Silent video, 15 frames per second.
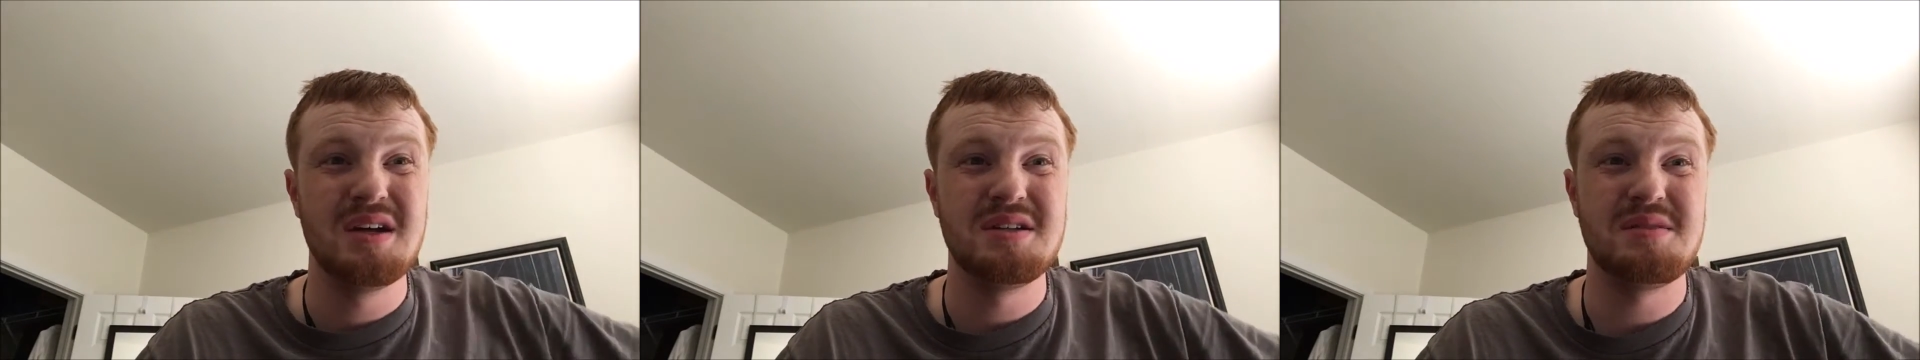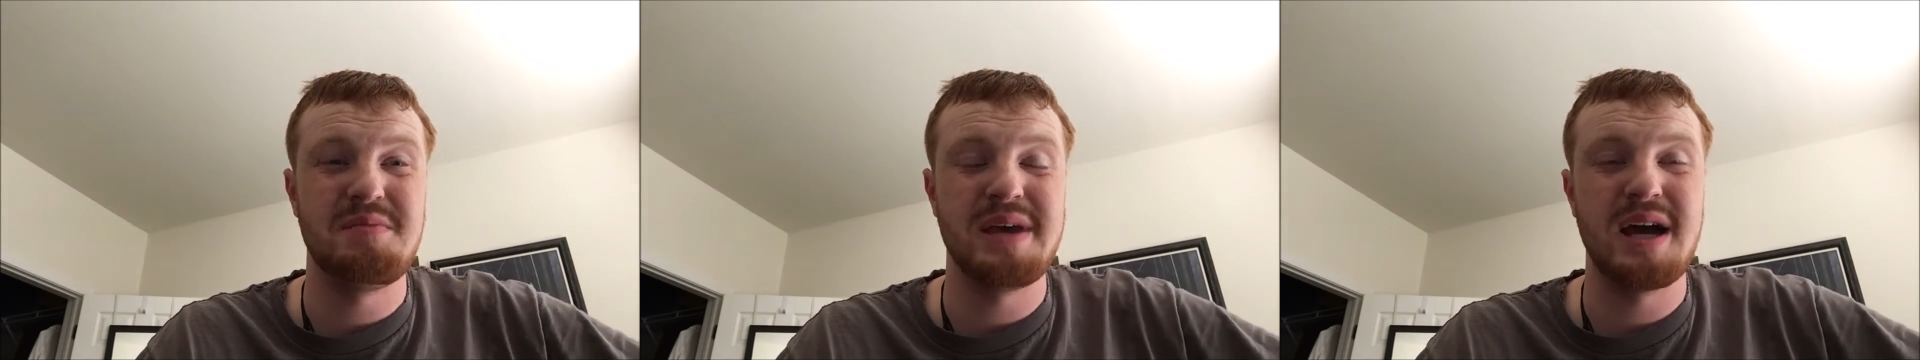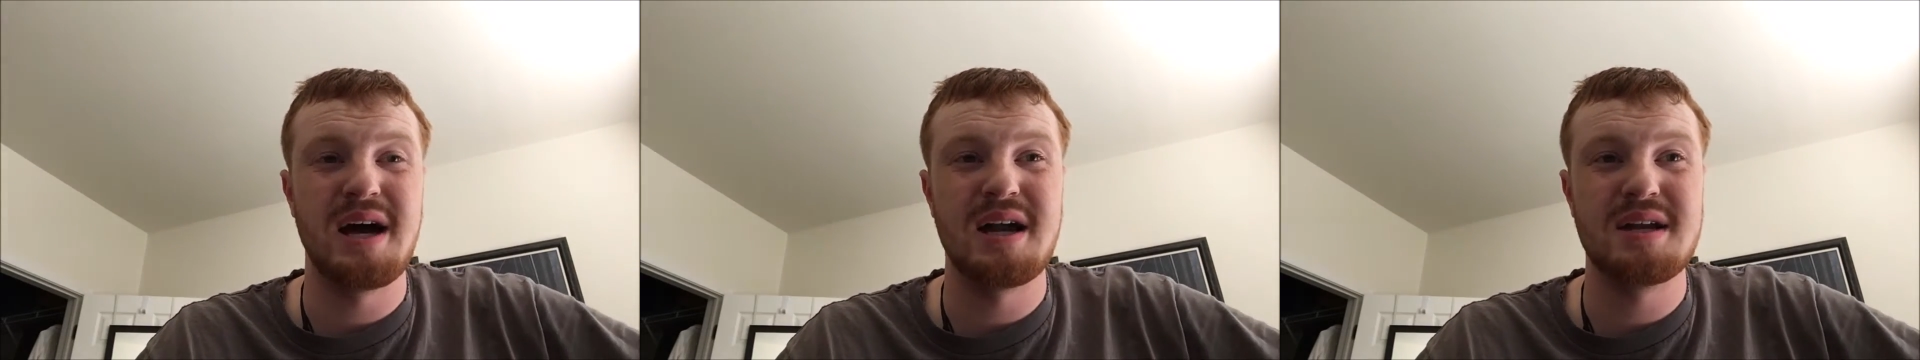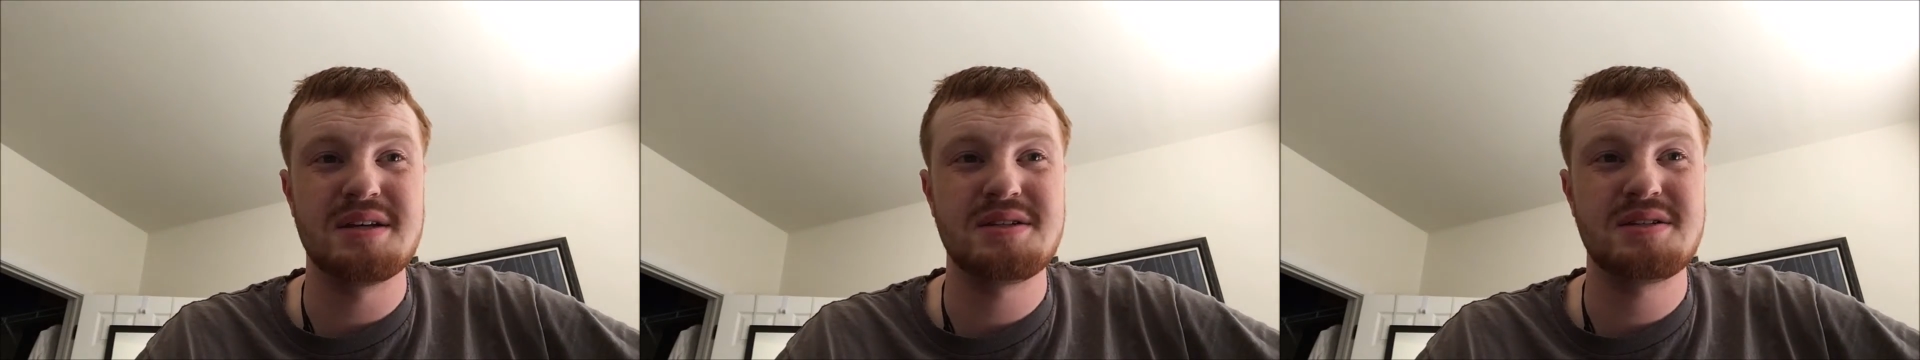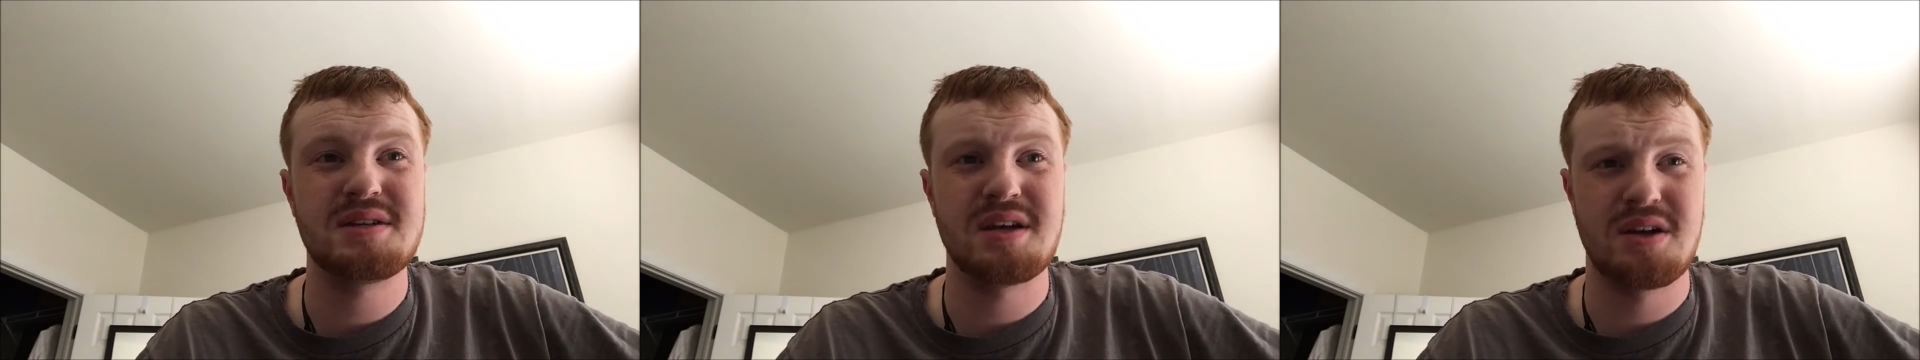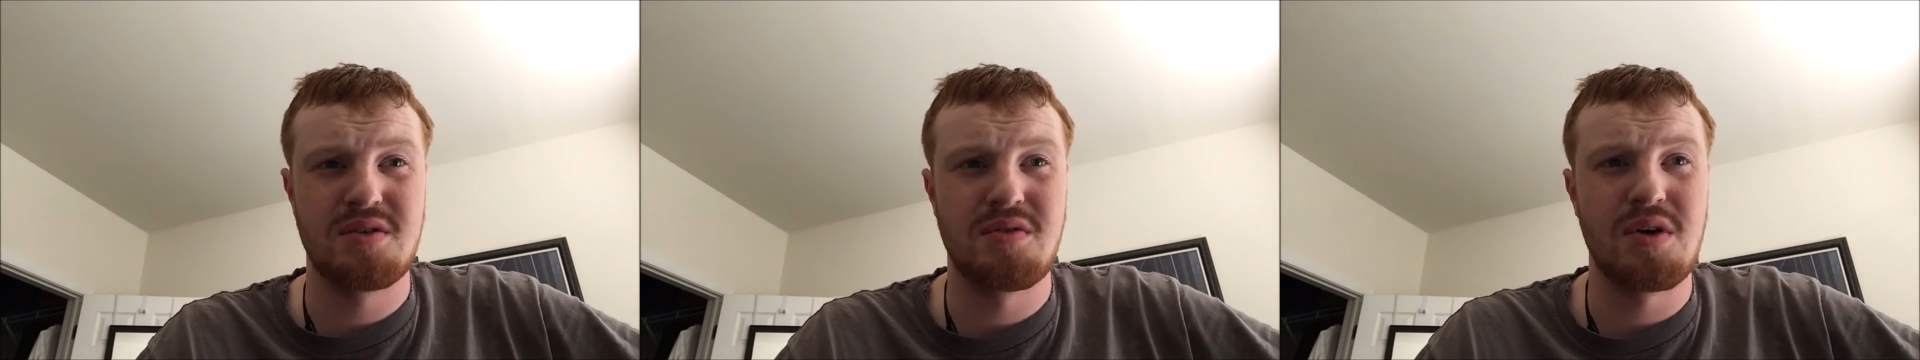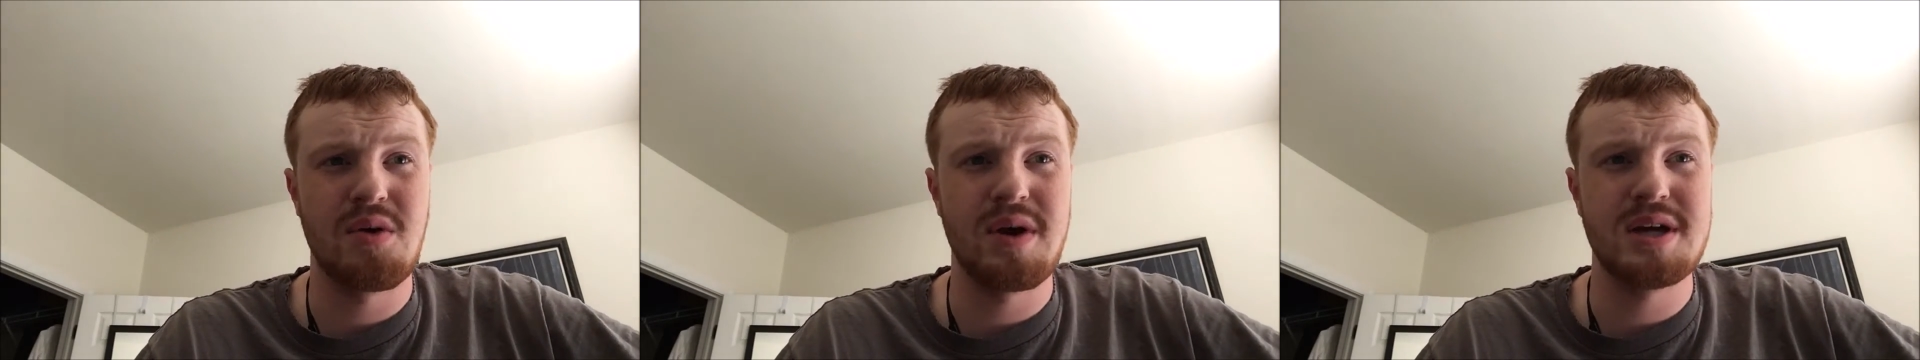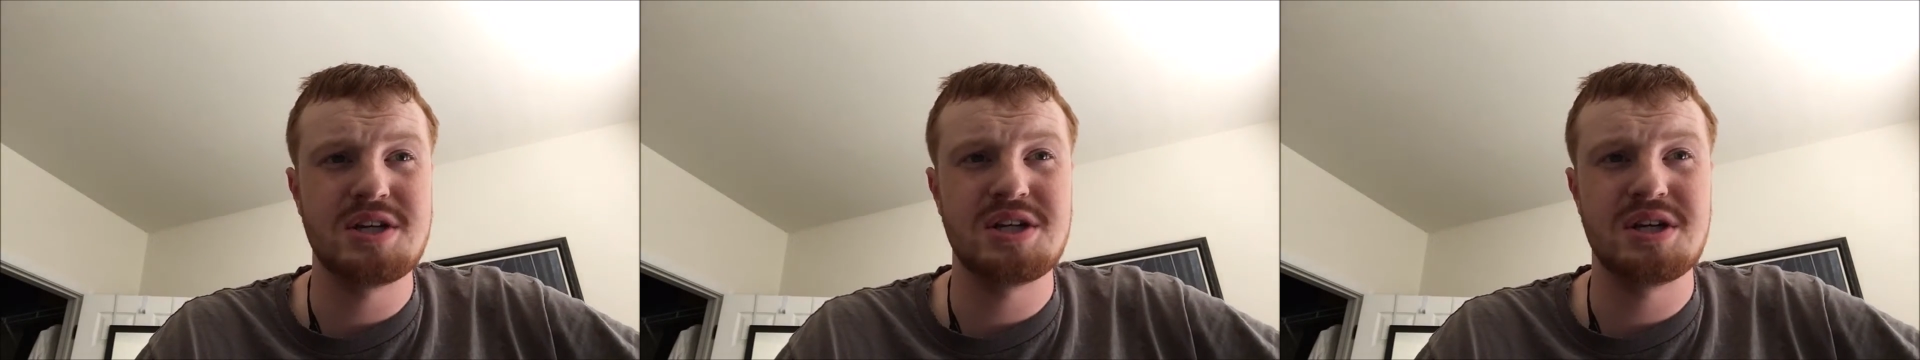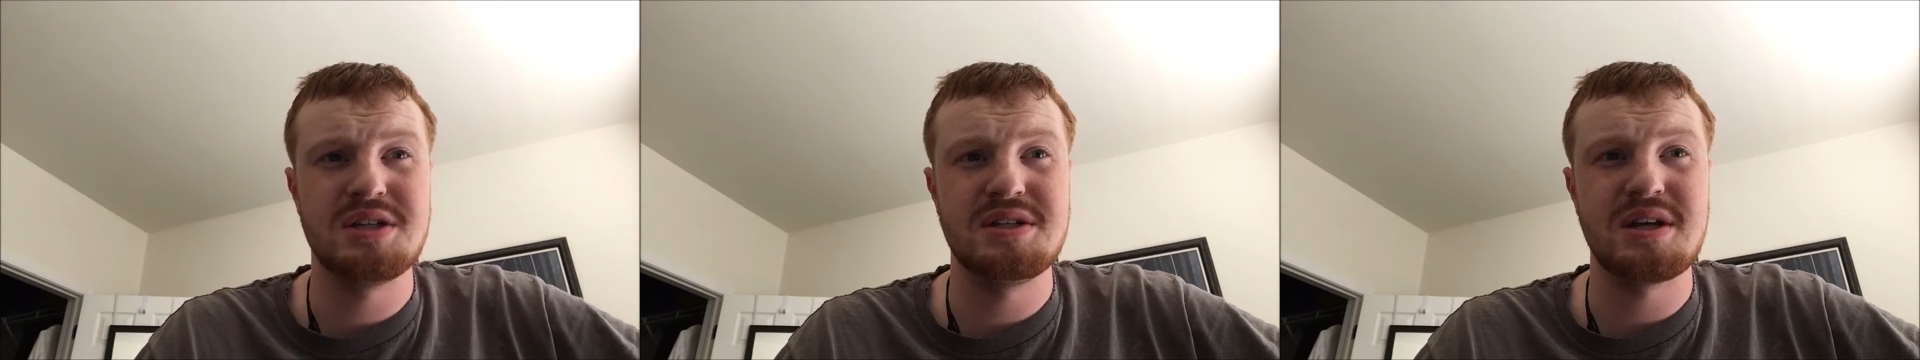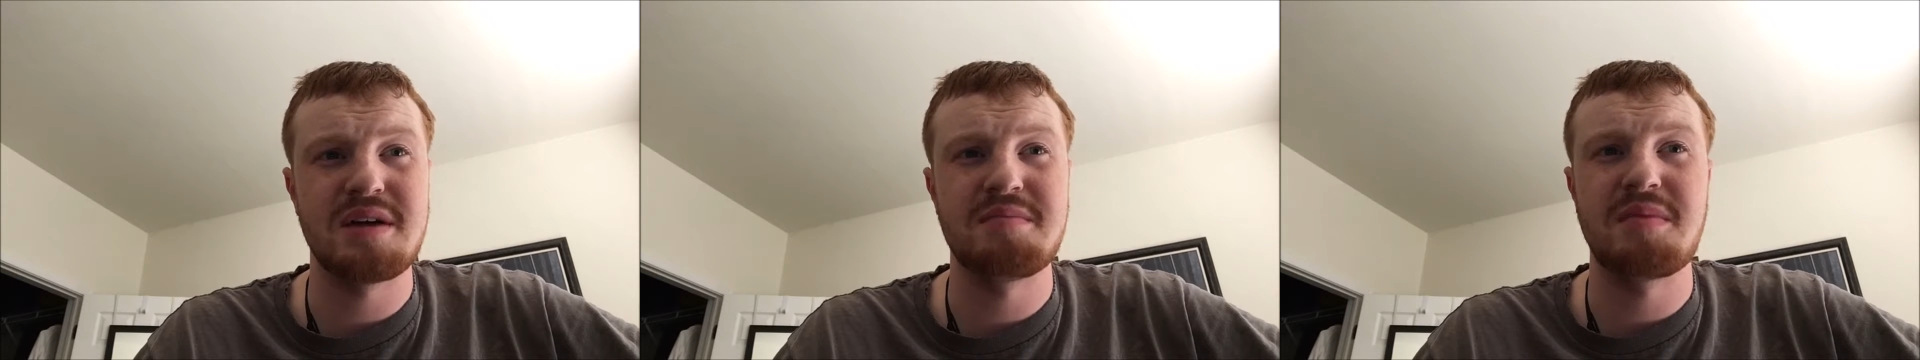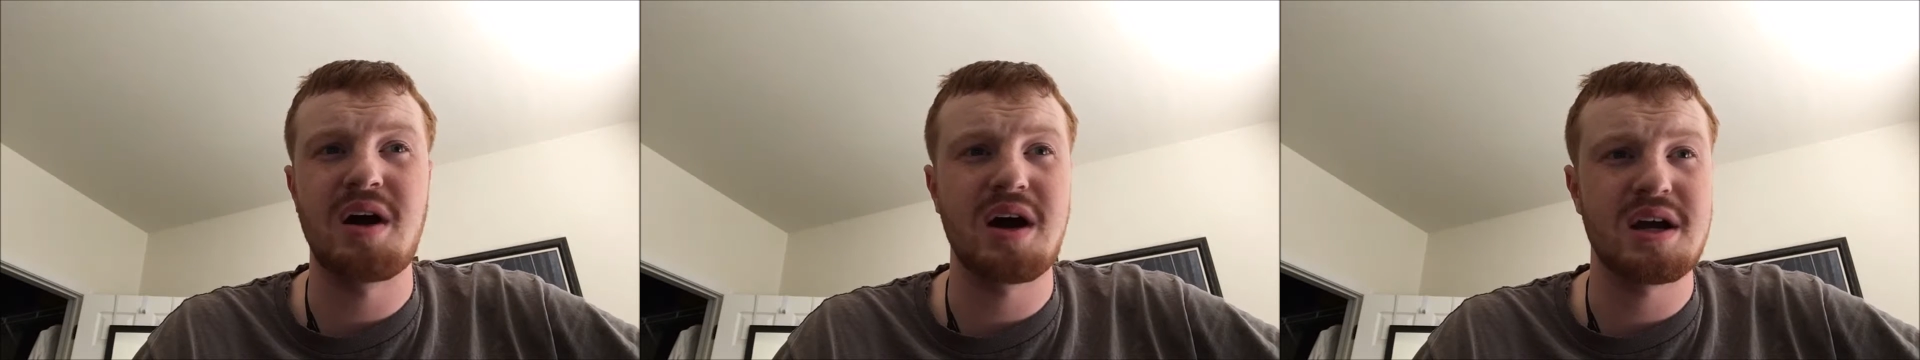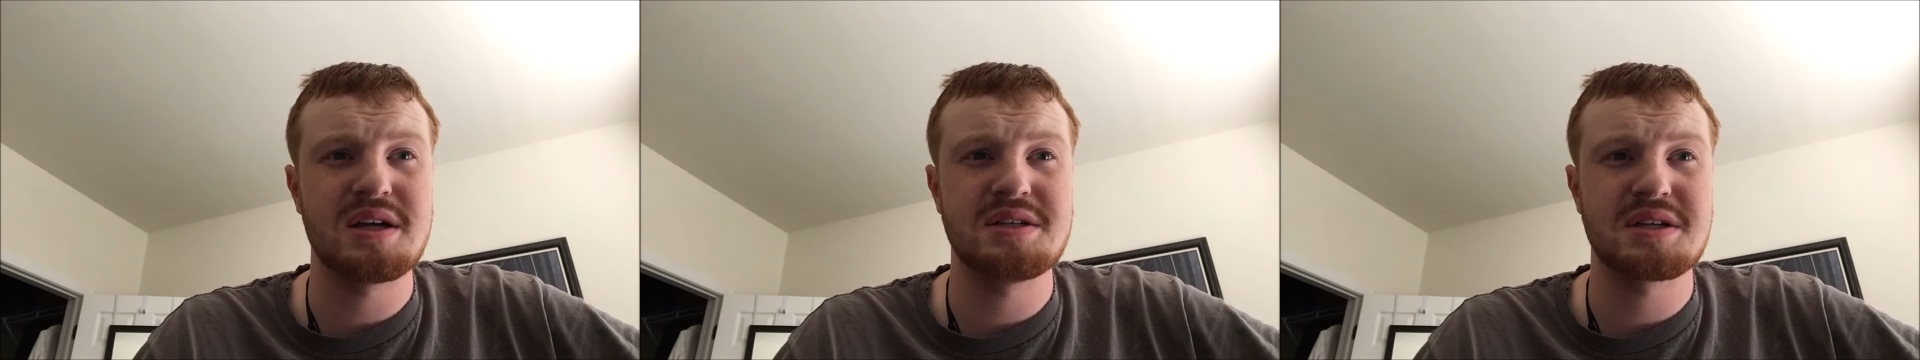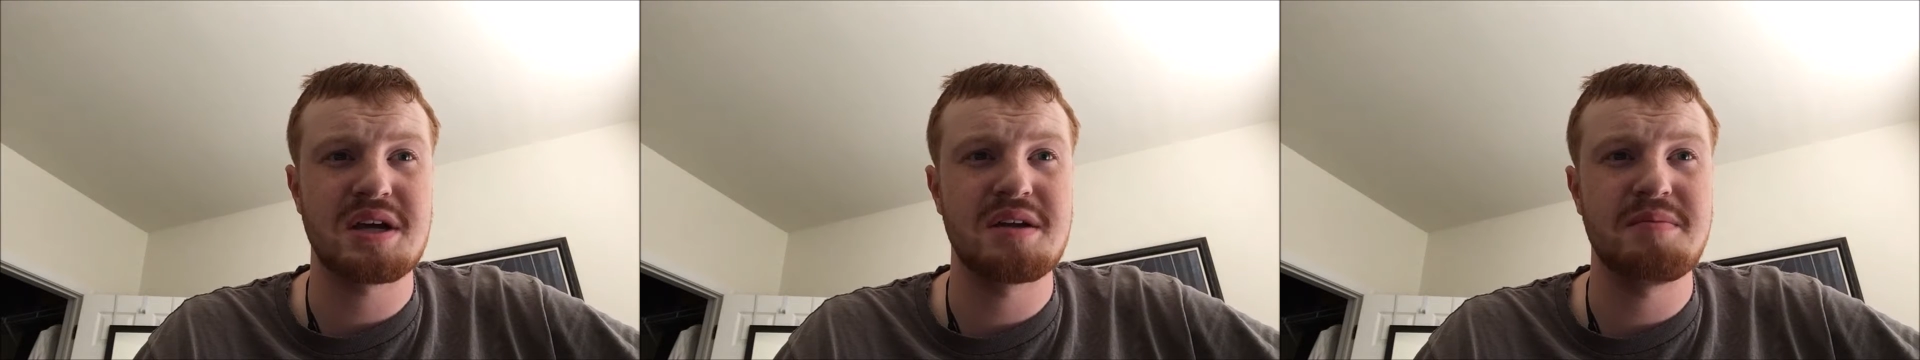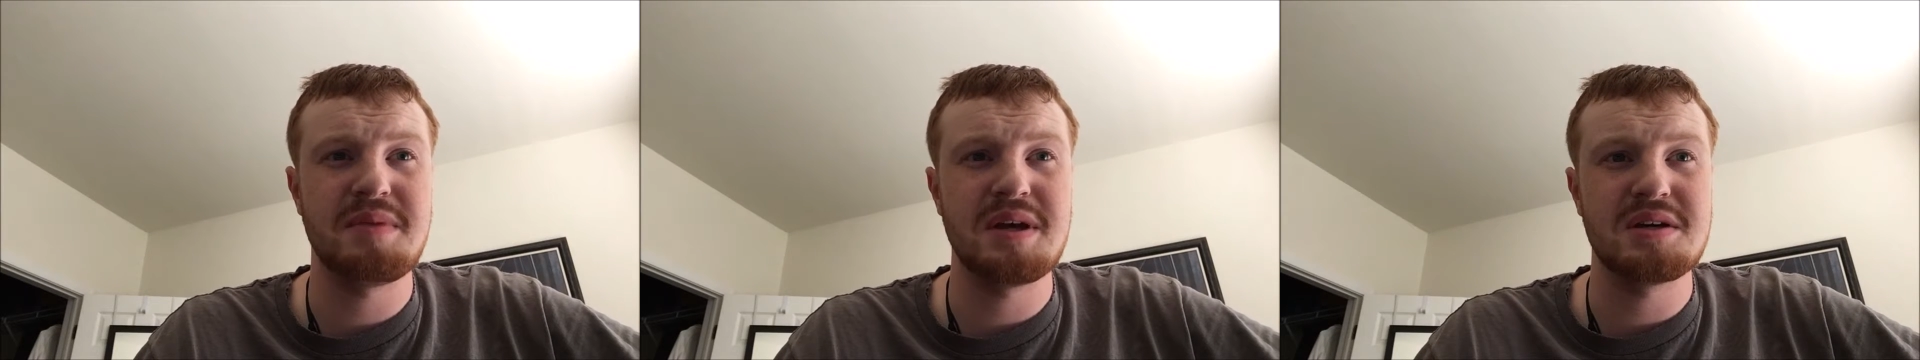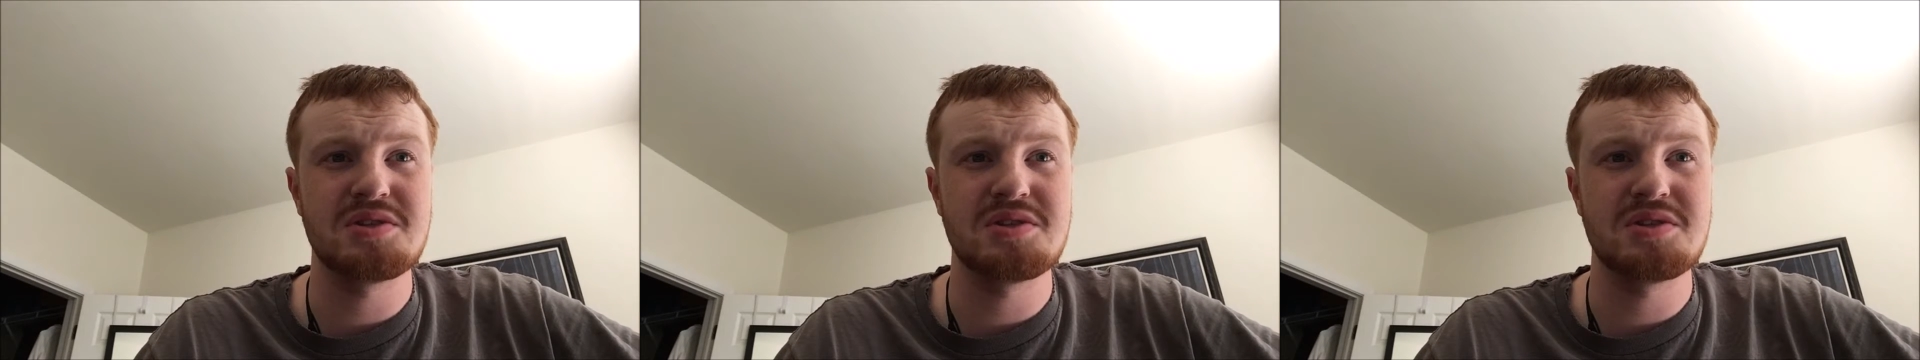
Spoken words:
to be honest, and Croatia and Denmark is going to be